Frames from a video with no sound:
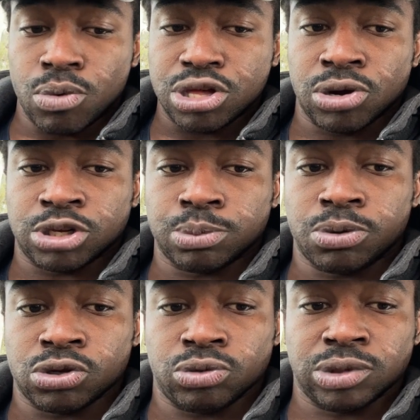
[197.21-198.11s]
what you're
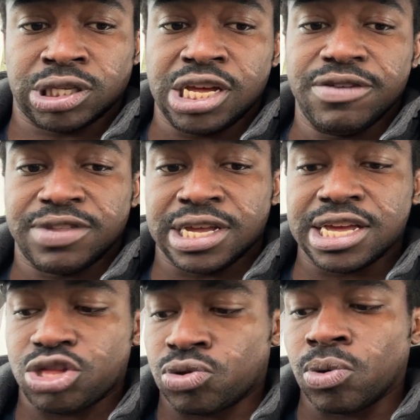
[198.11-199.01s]
supposed to receive to
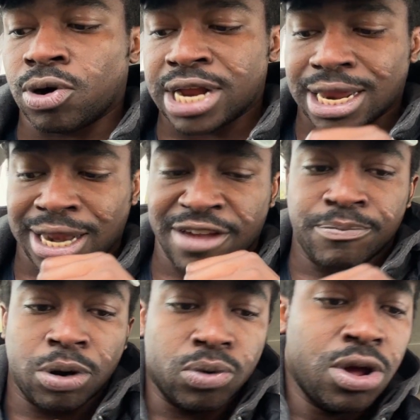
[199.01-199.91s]
get you on that
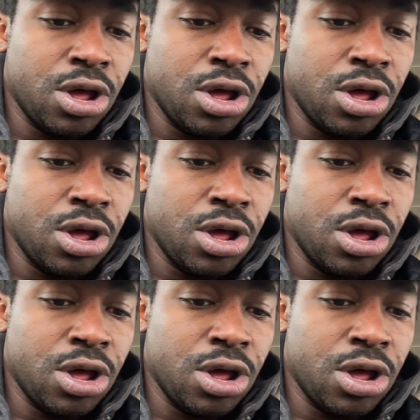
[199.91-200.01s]
lifeboat